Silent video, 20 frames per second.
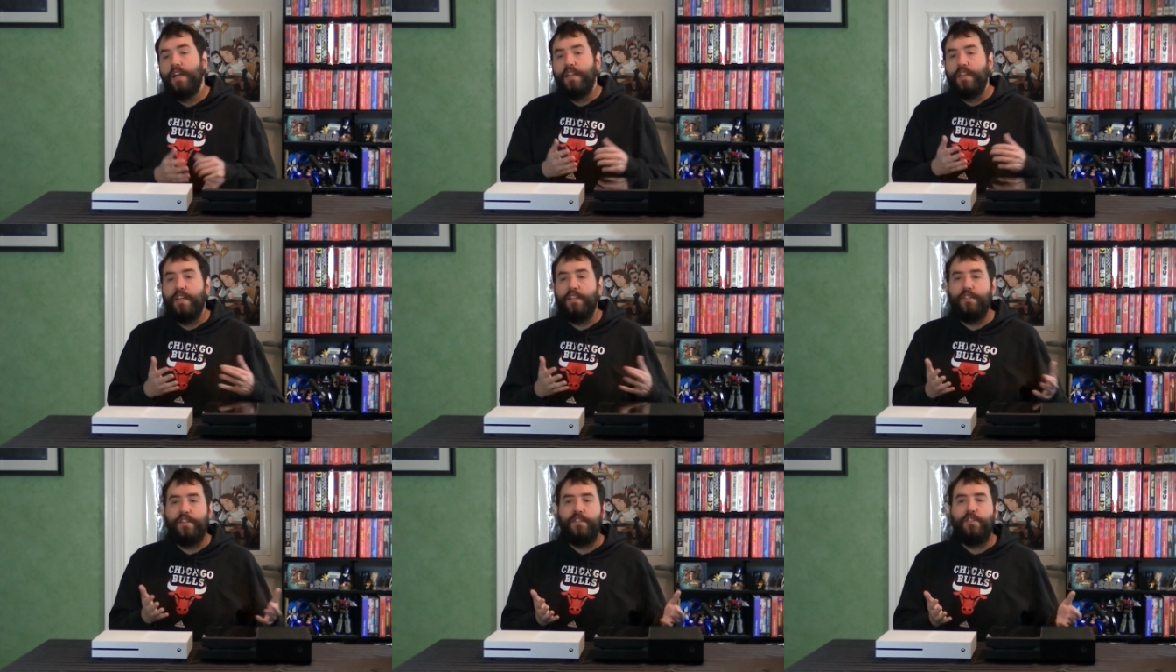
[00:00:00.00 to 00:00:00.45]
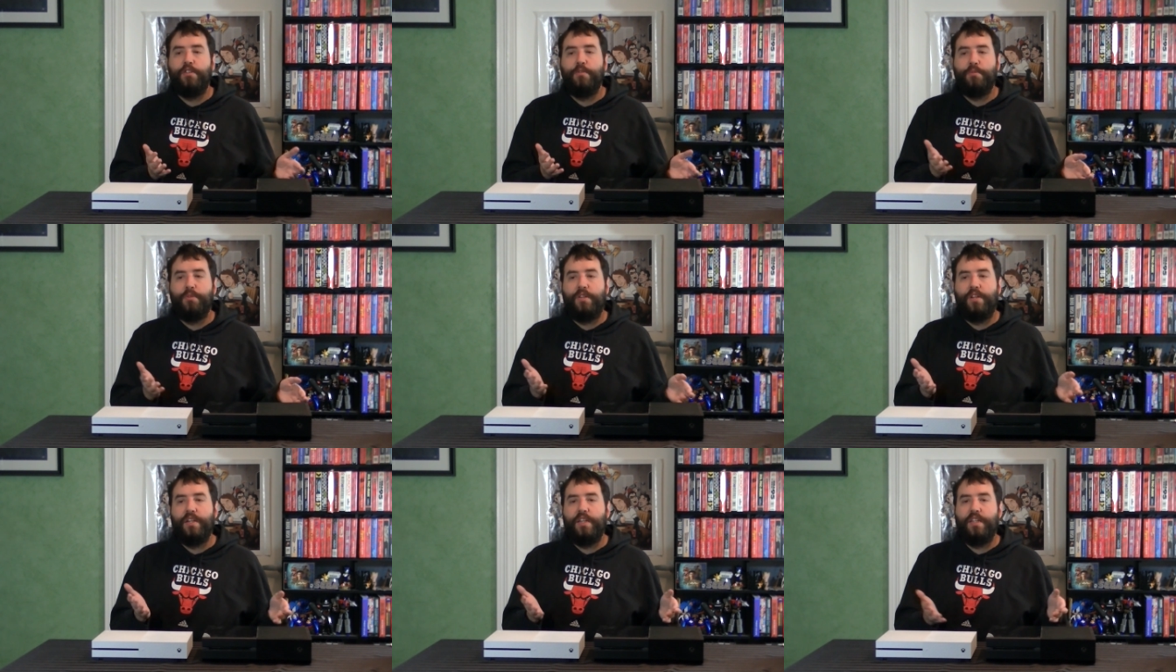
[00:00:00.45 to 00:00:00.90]
Things like
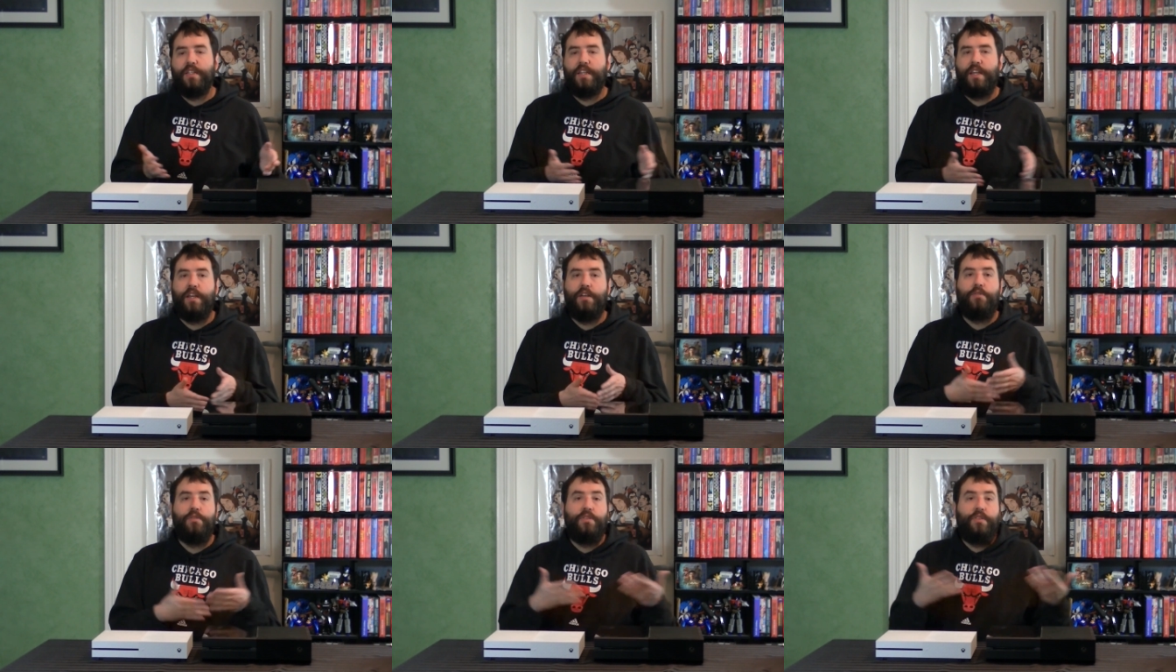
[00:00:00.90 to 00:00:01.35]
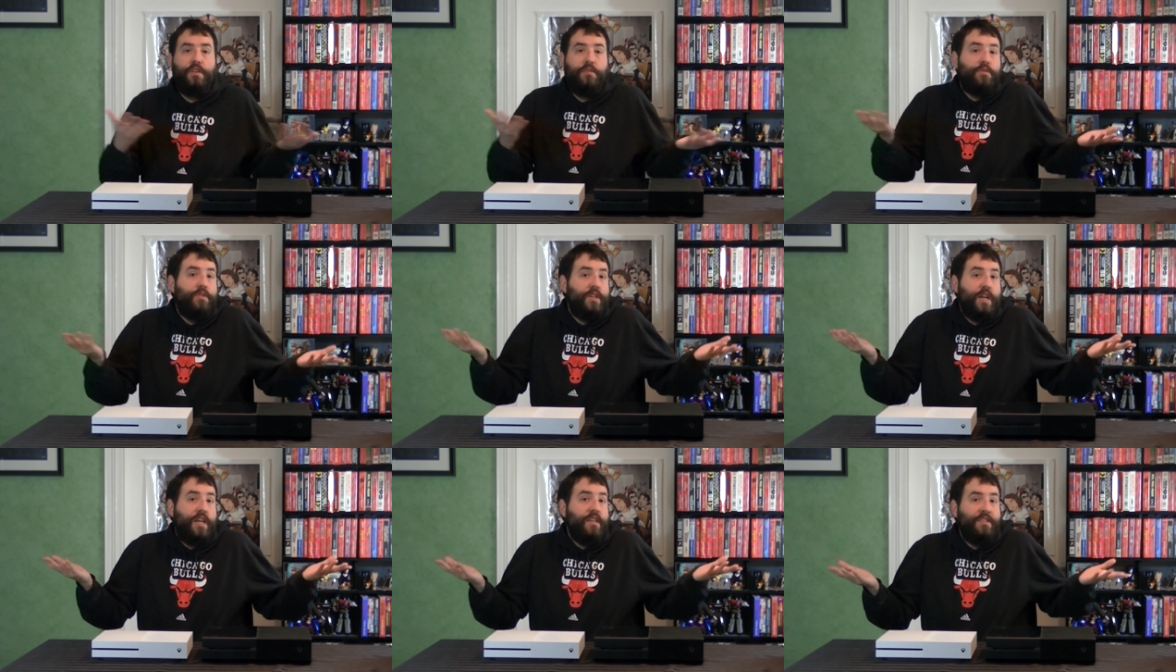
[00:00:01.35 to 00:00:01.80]
Super Lucky Tale, it
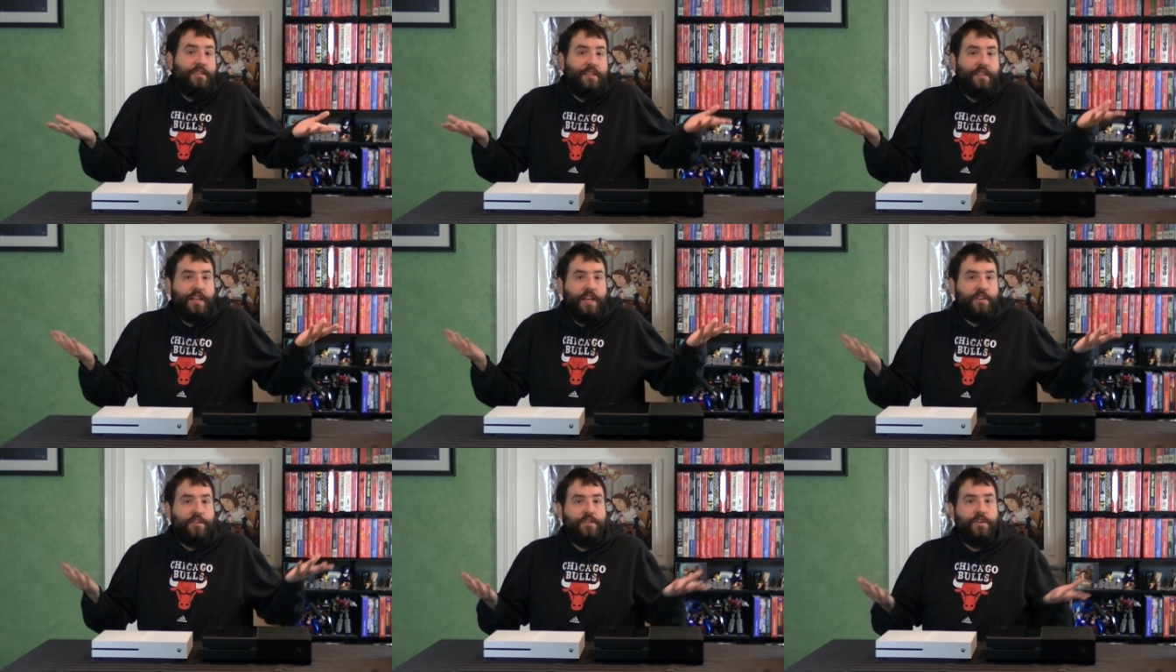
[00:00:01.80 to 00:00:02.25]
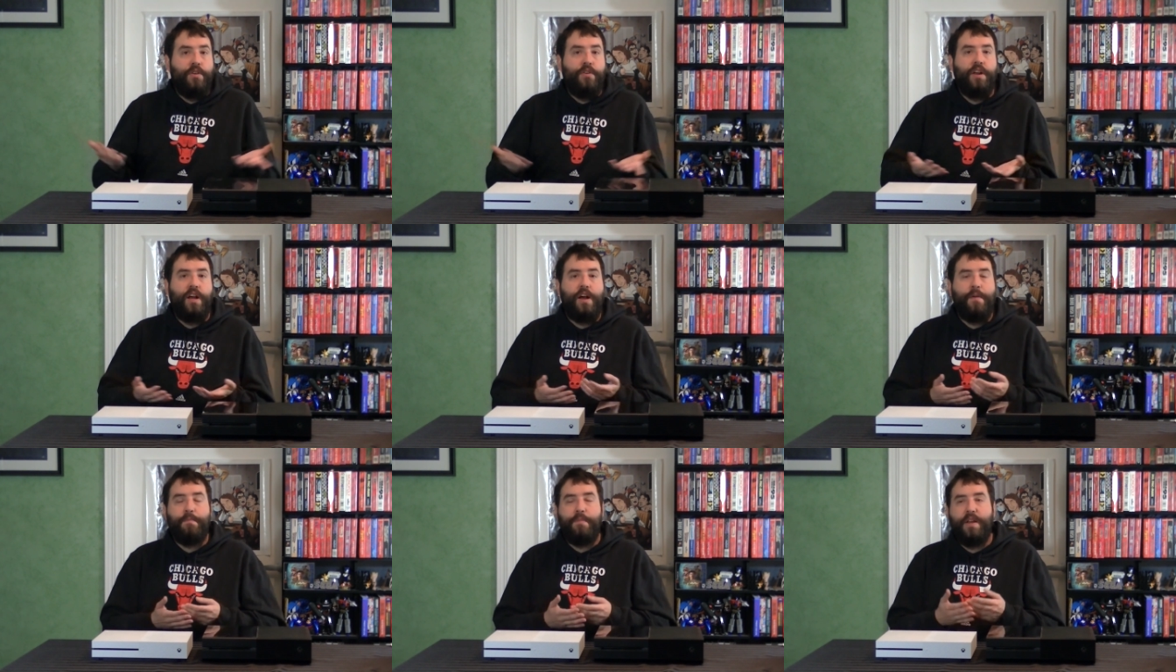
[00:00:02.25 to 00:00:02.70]
was nice that
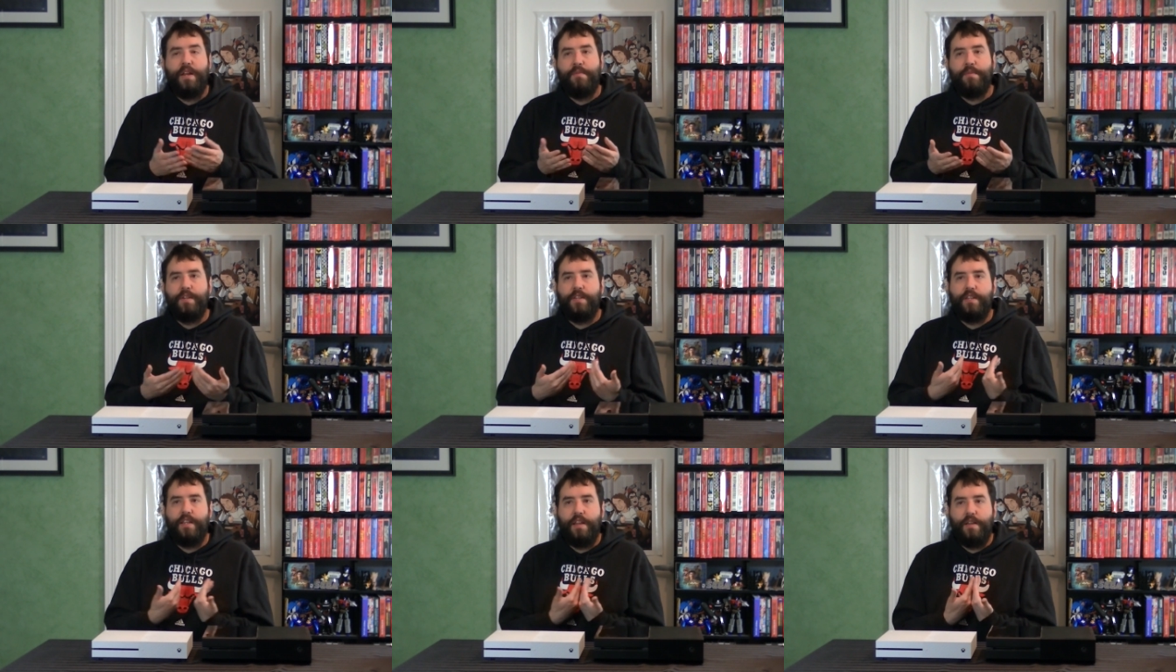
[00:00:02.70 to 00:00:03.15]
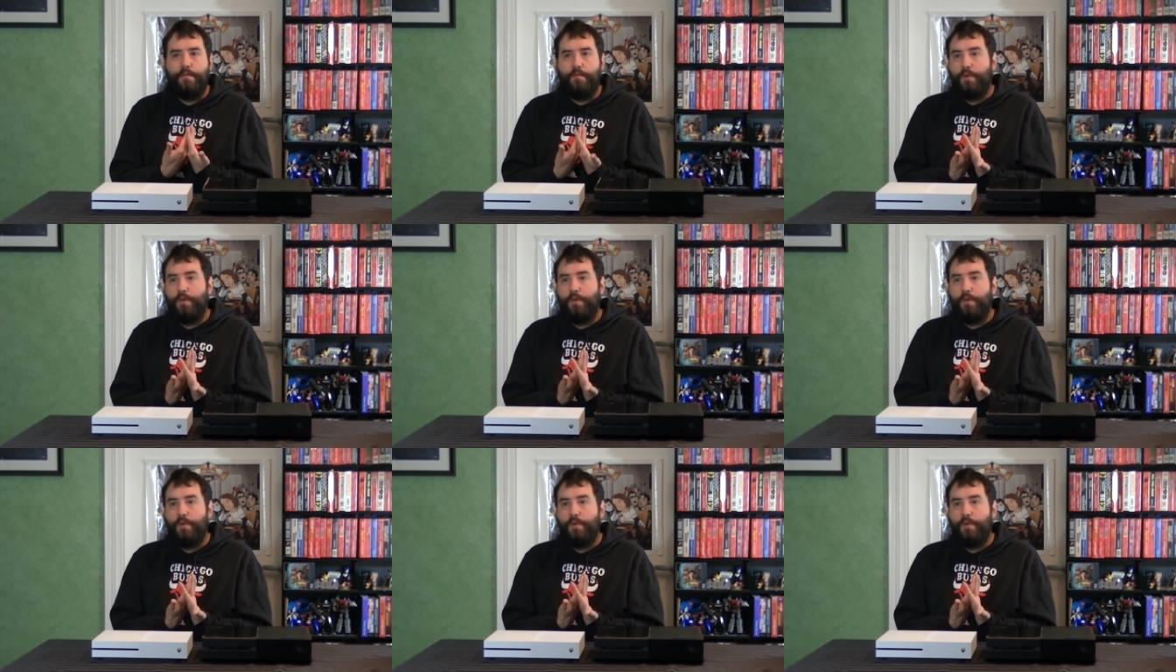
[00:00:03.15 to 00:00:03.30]
showed up, but I mean,